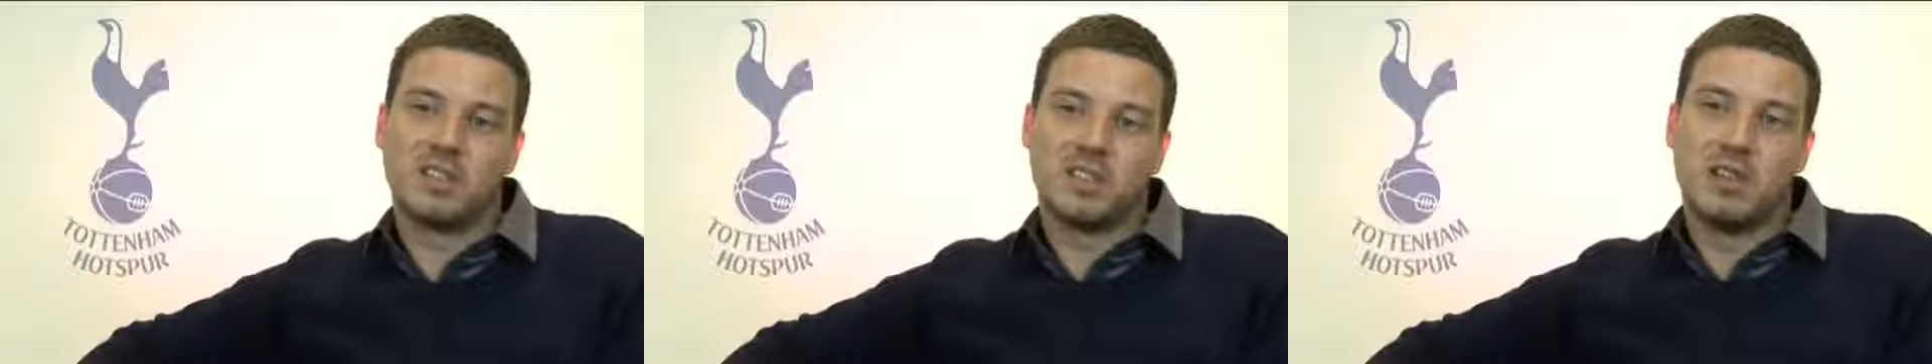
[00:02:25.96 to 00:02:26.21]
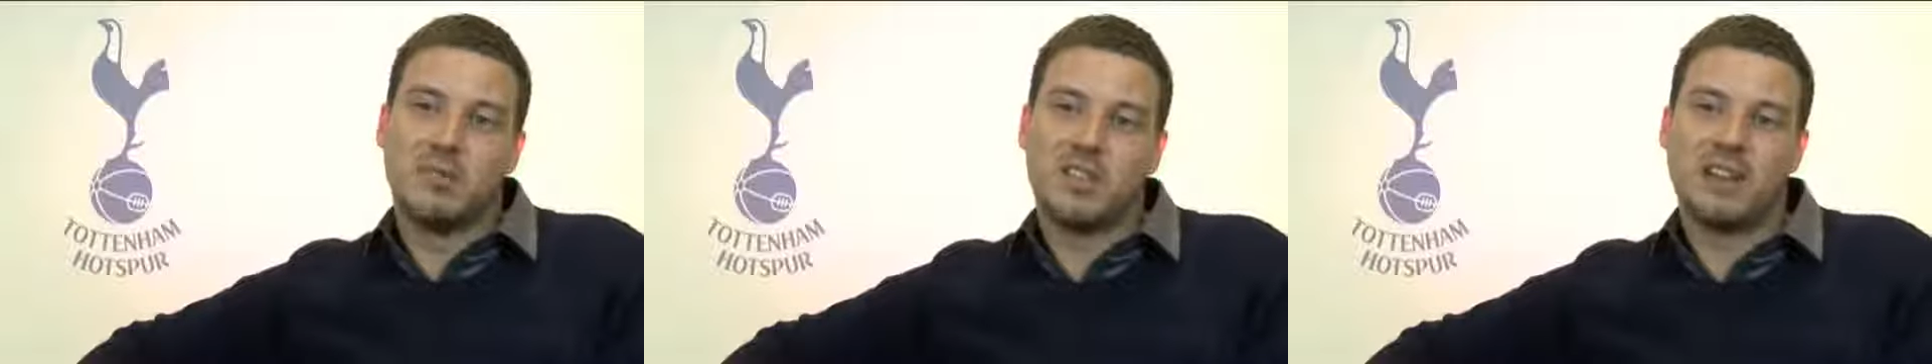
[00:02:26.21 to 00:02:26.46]

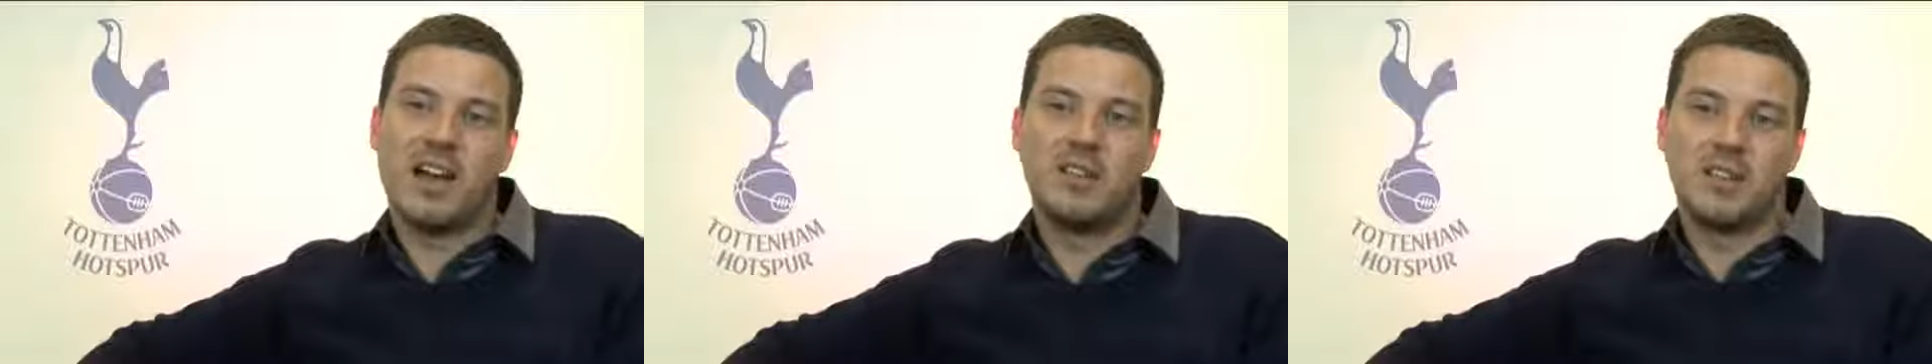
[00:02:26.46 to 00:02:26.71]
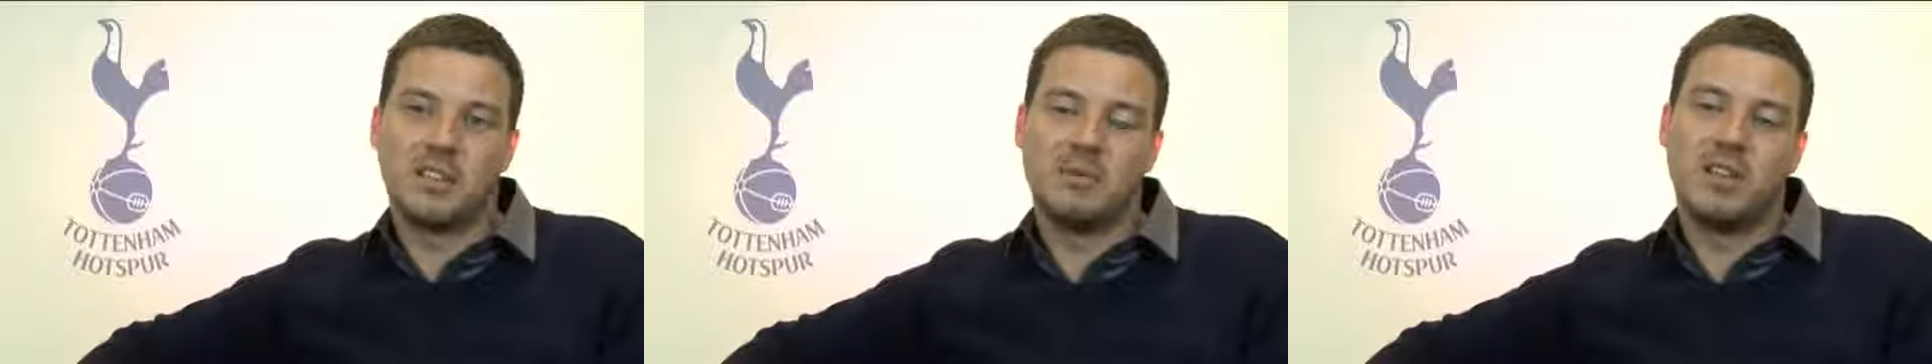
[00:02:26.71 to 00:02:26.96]
slipping down
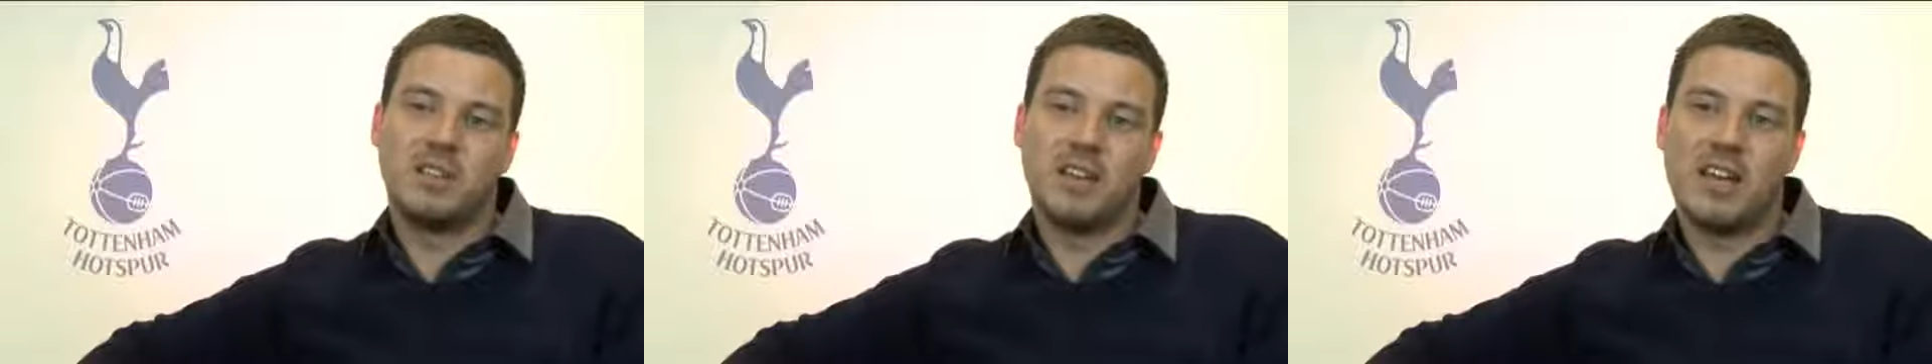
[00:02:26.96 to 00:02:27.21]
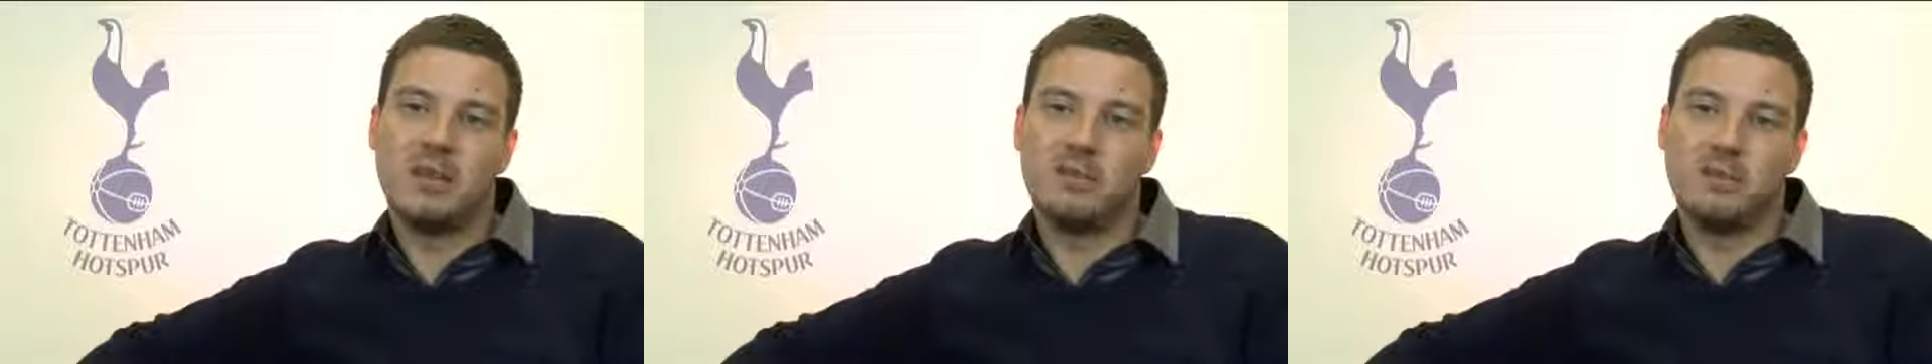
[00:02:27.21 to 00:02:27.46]
into
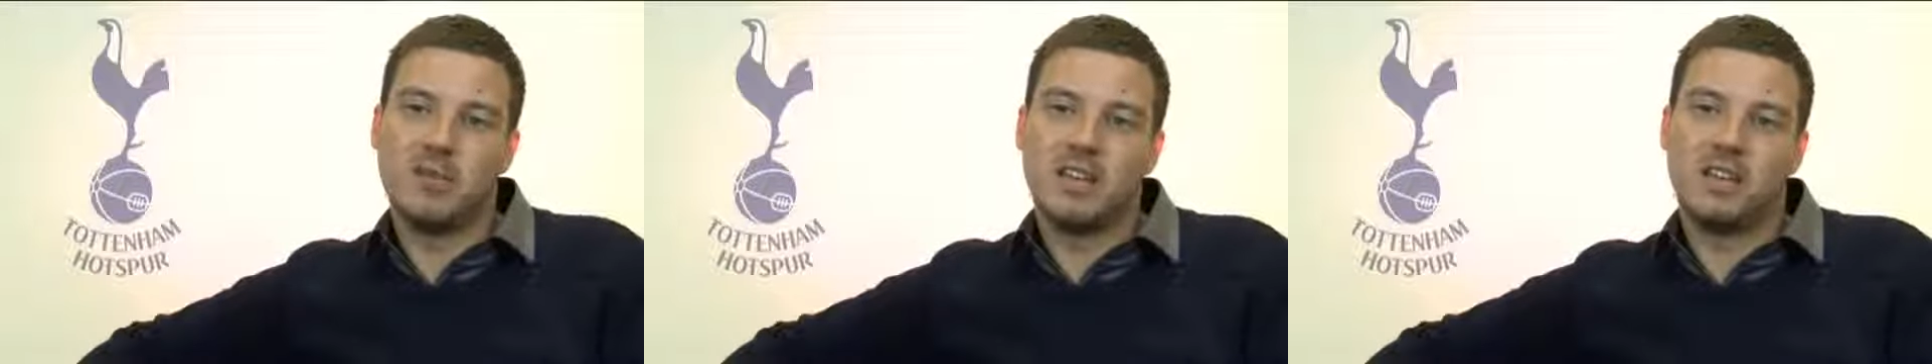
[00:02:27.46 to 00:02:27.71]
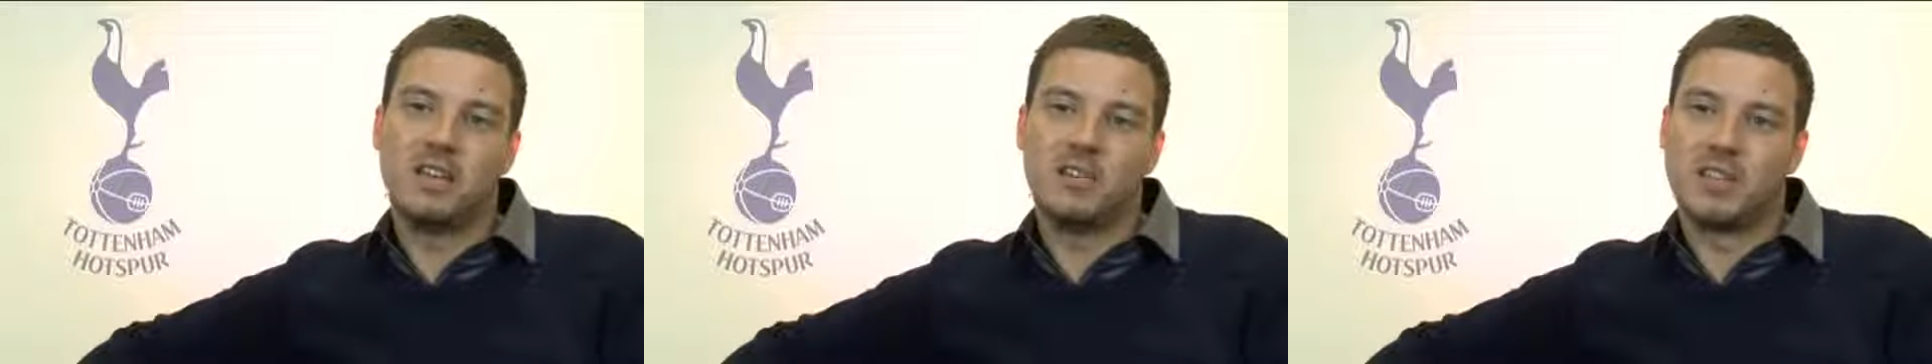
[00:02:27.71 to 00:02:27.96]
mid-table
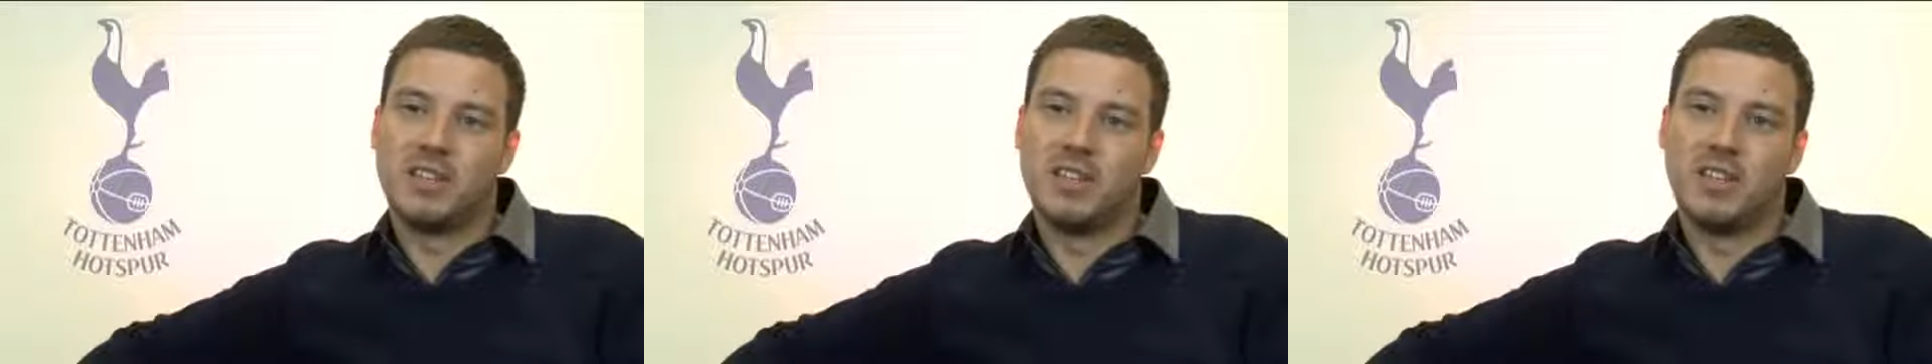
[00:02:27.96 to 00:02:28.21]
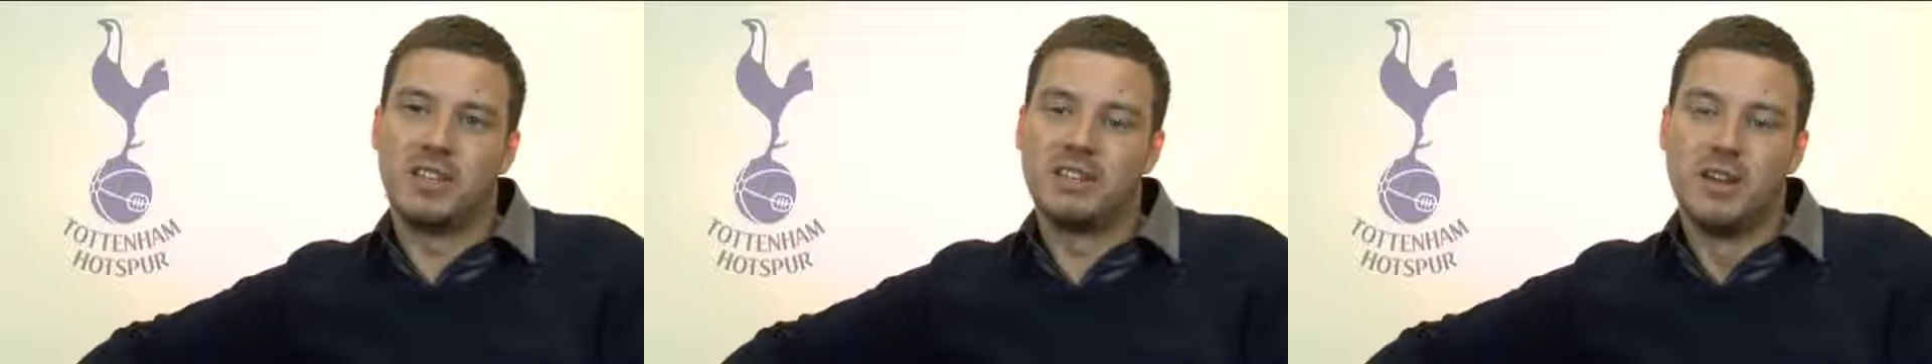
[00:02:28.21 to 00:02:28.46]
mediocrity,
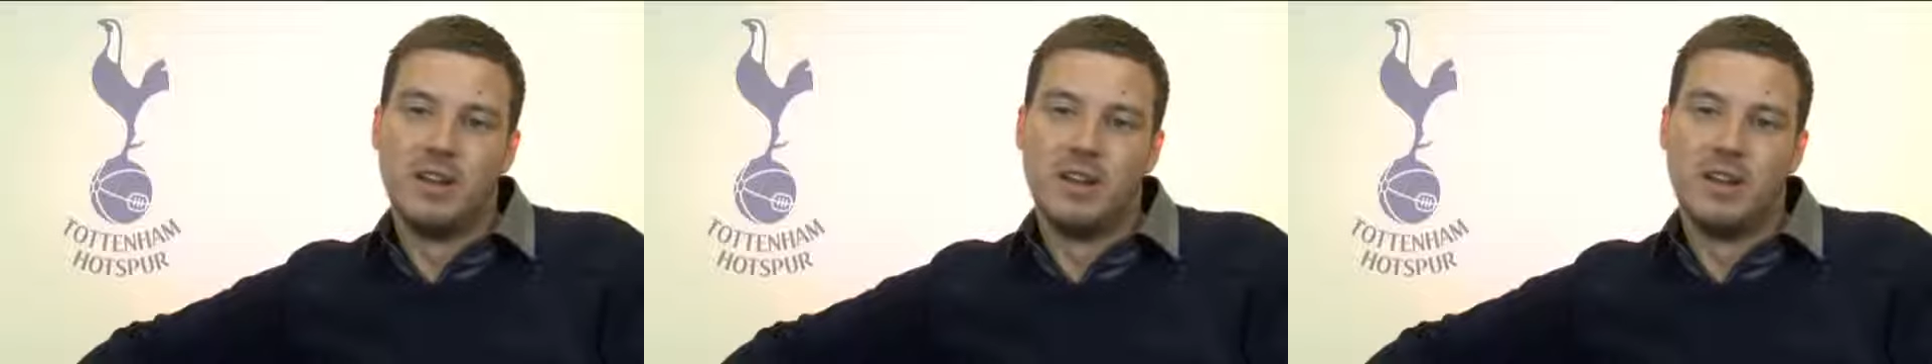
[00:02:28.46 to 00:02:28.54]
and